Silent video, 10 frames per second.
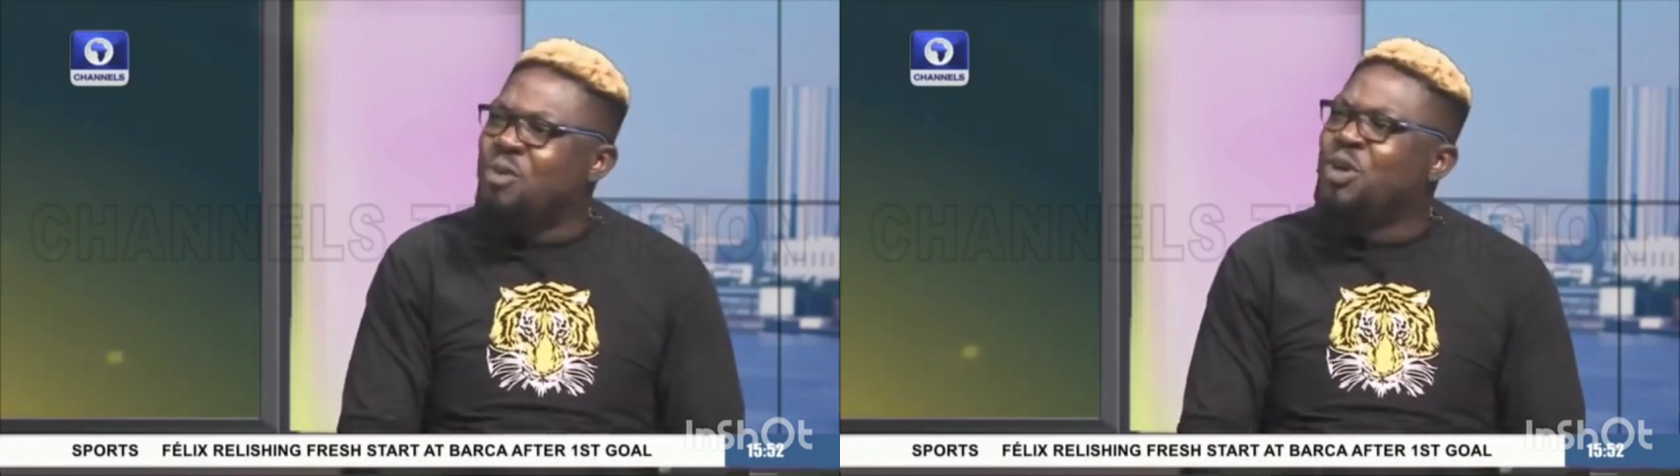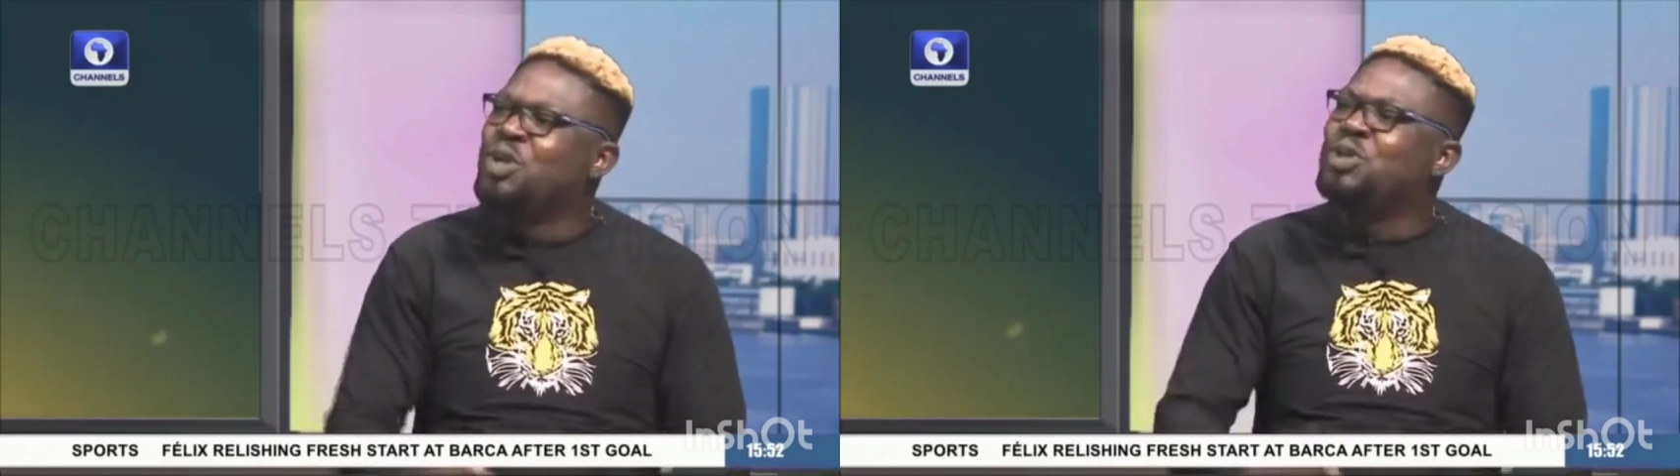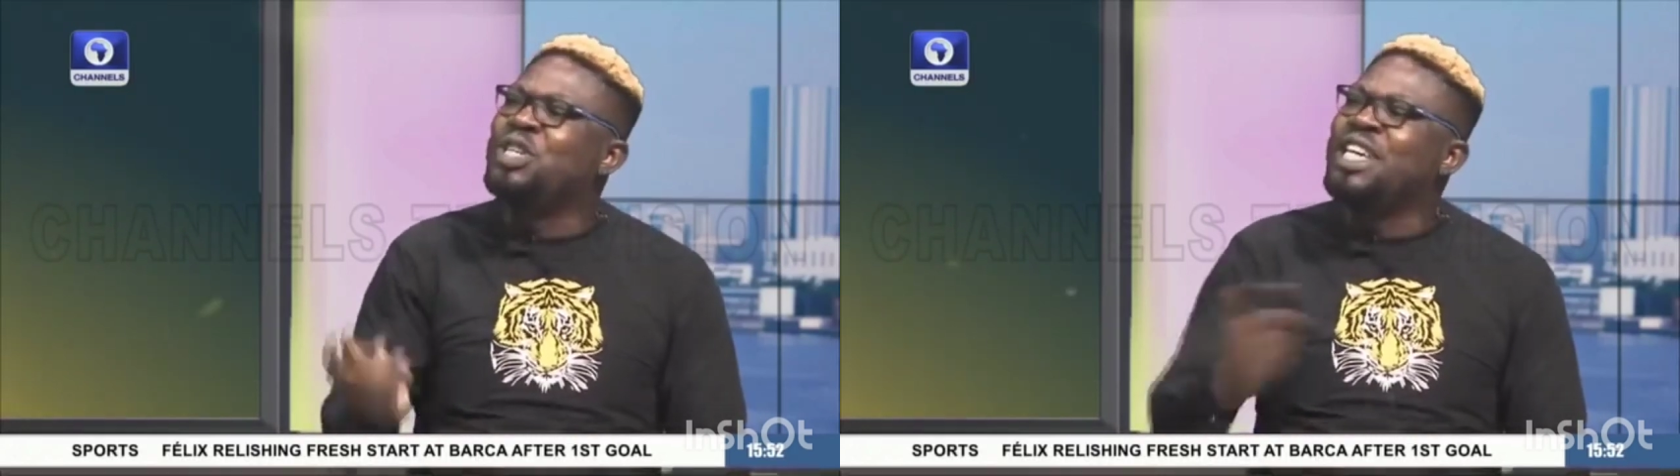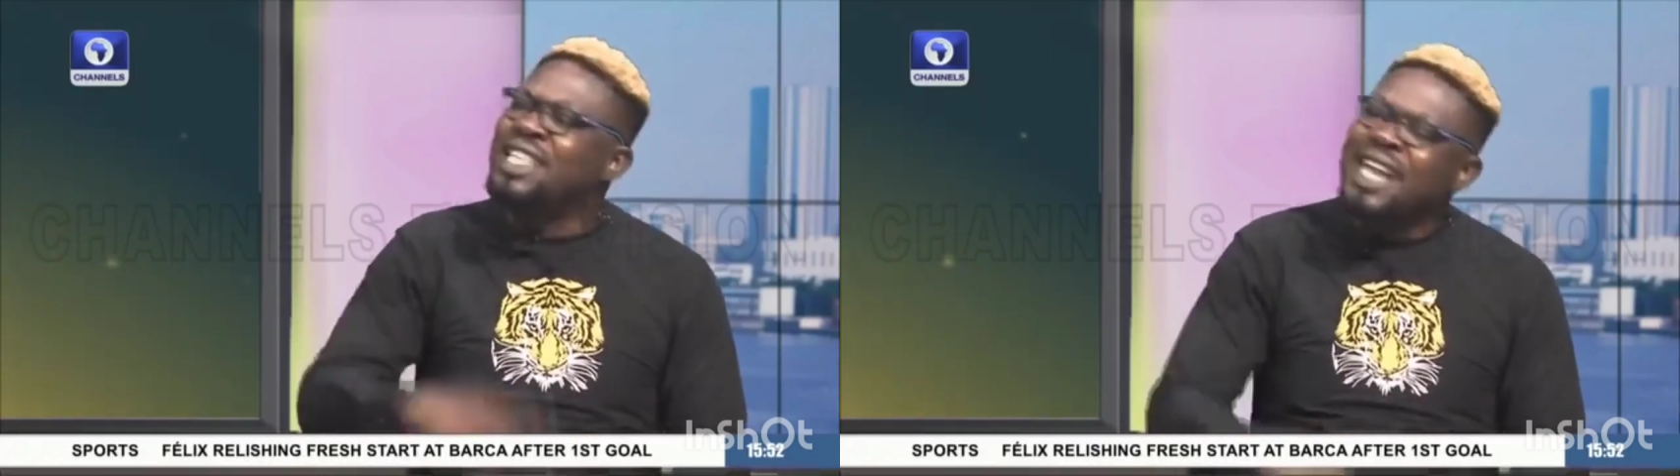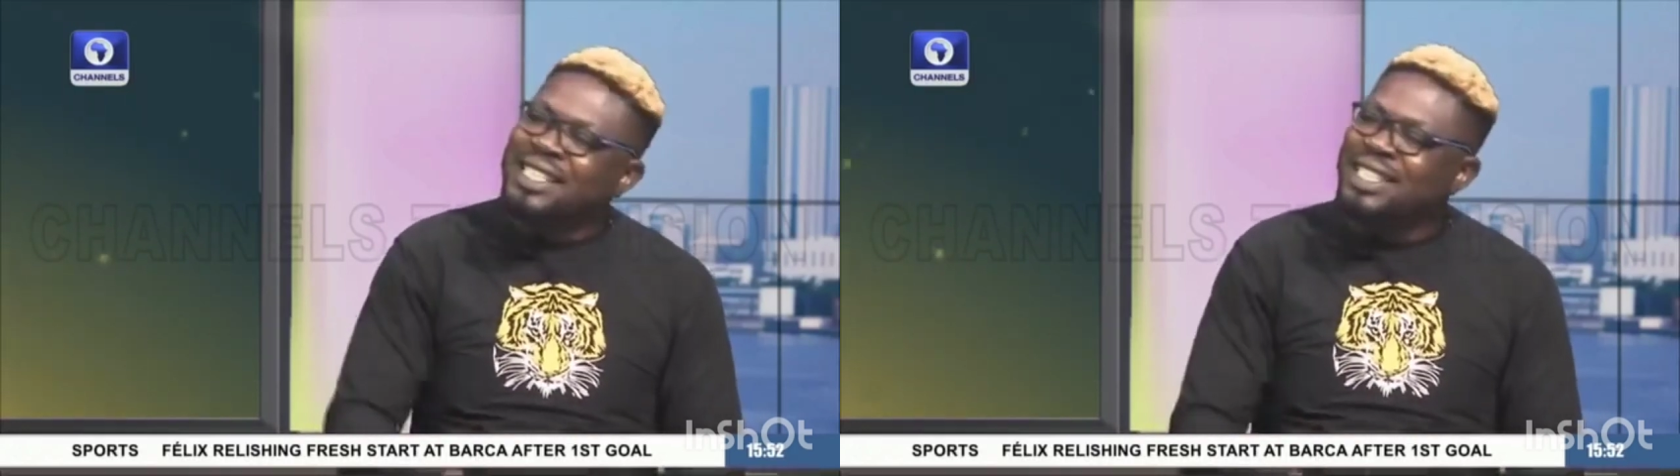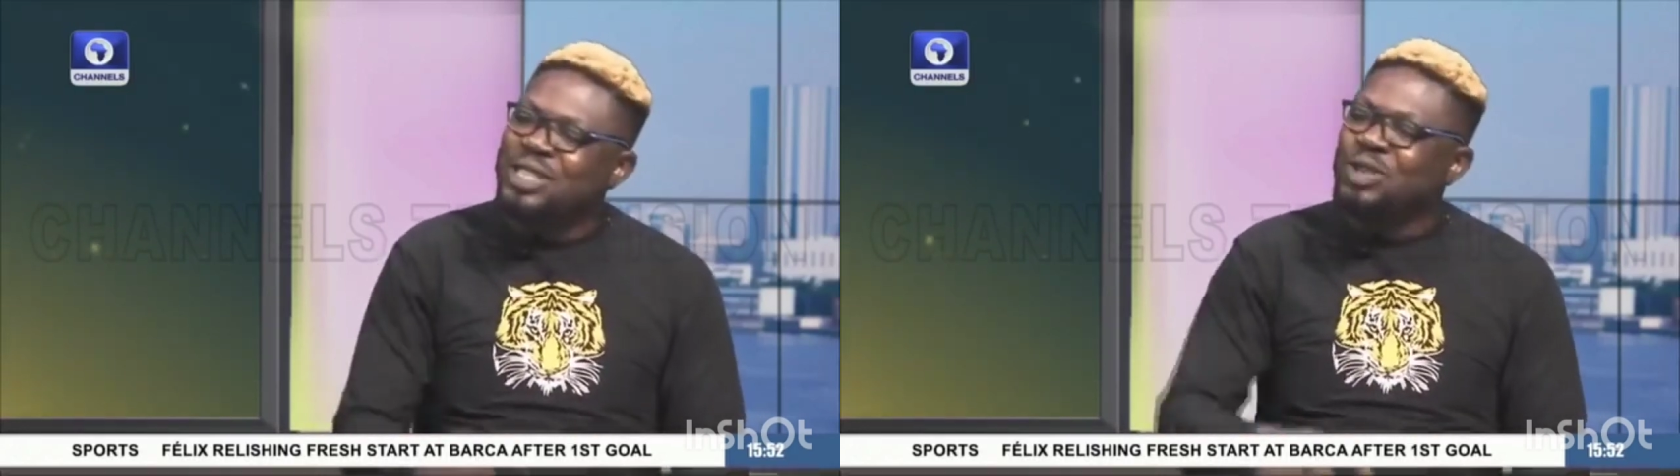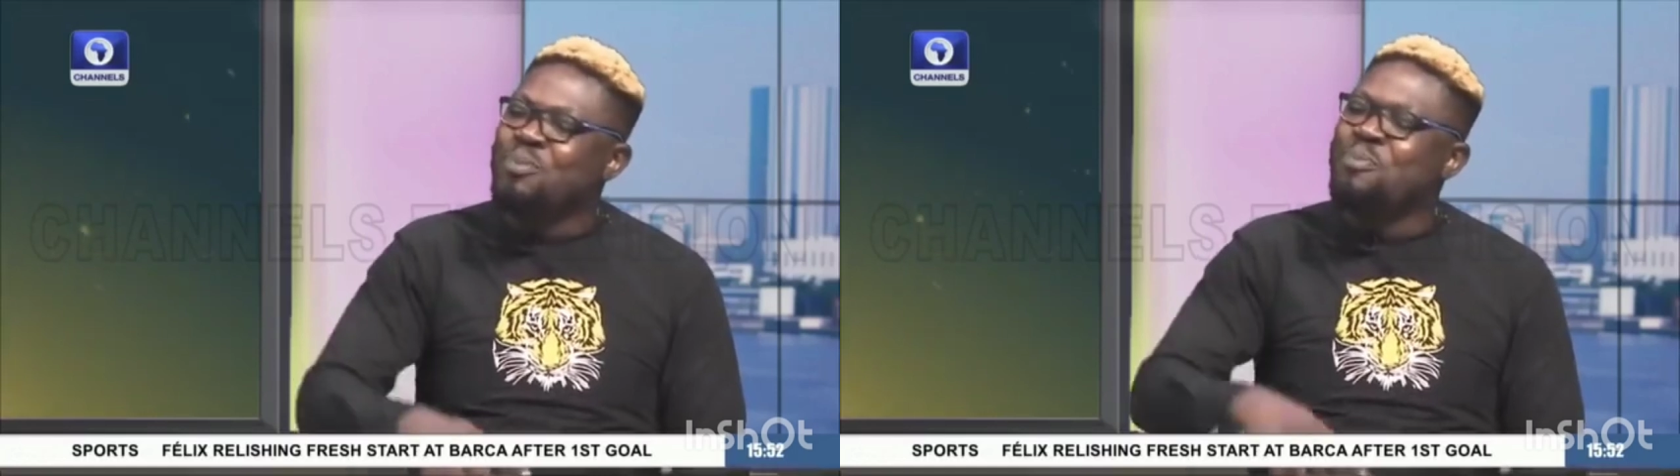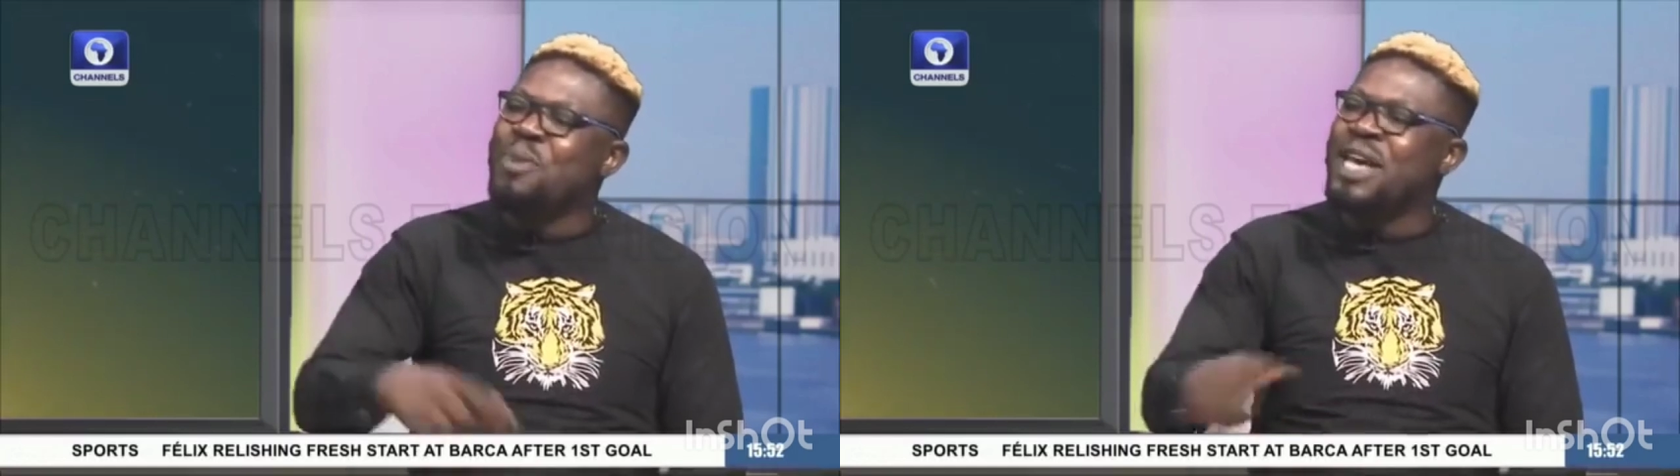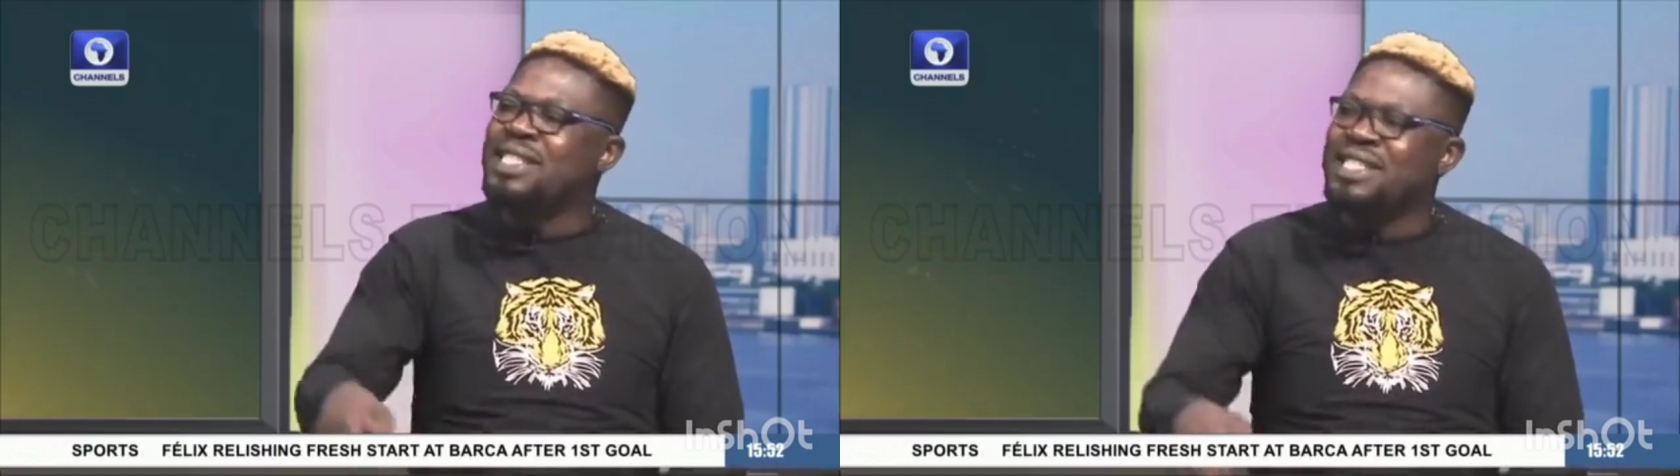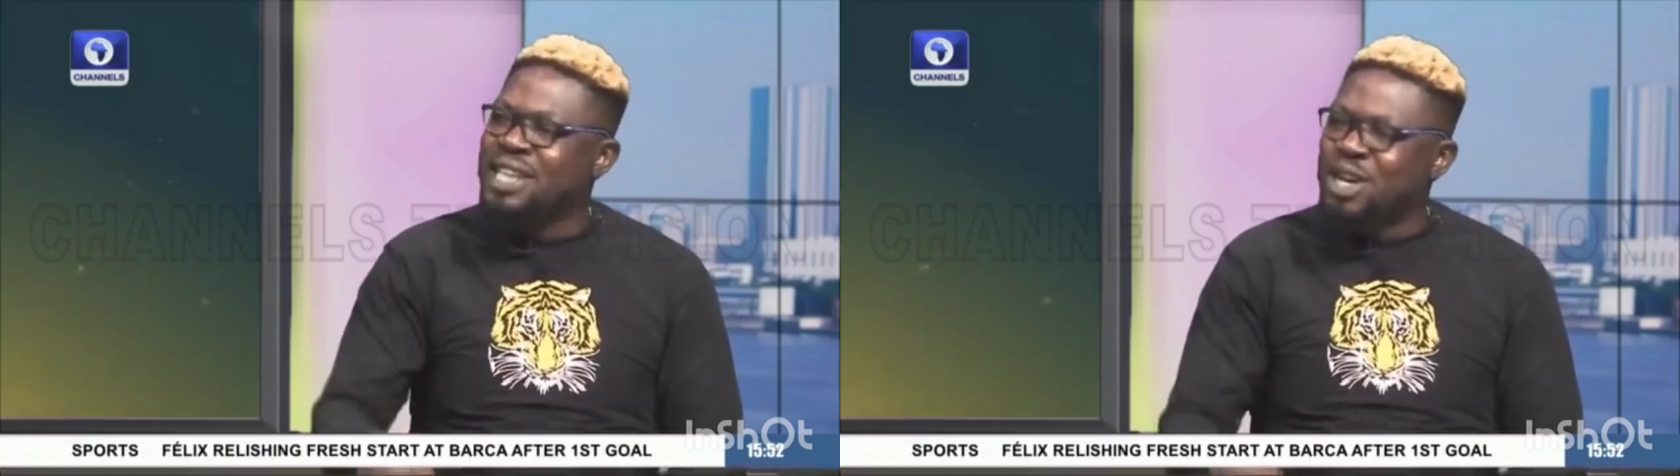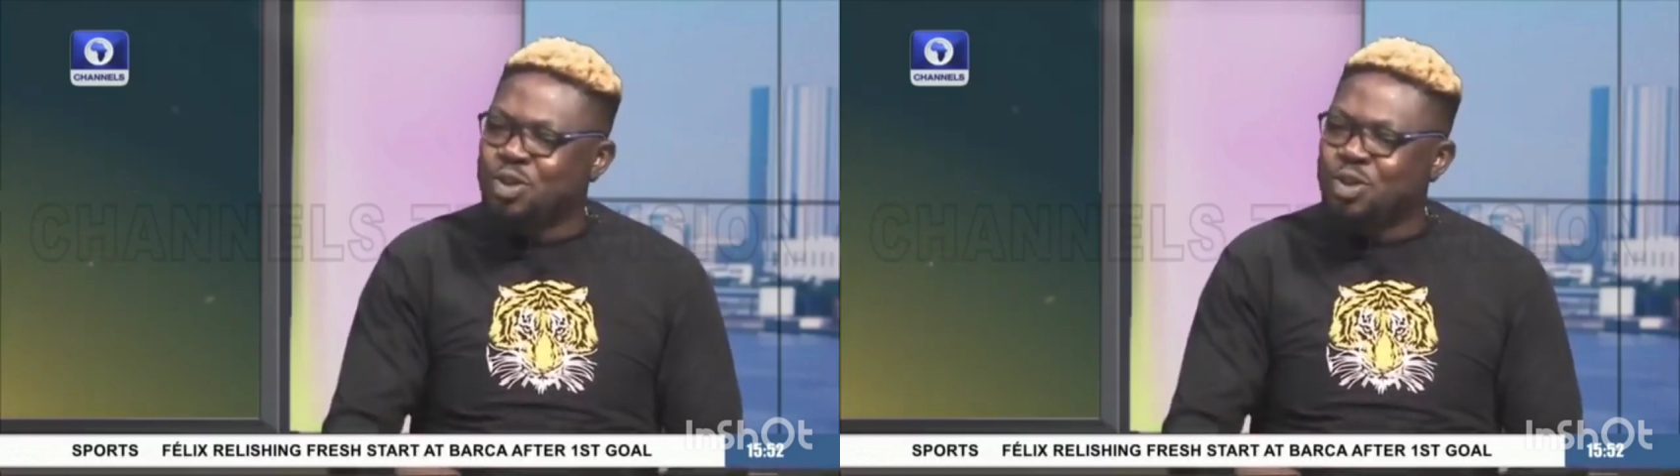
we used to hear that it is meant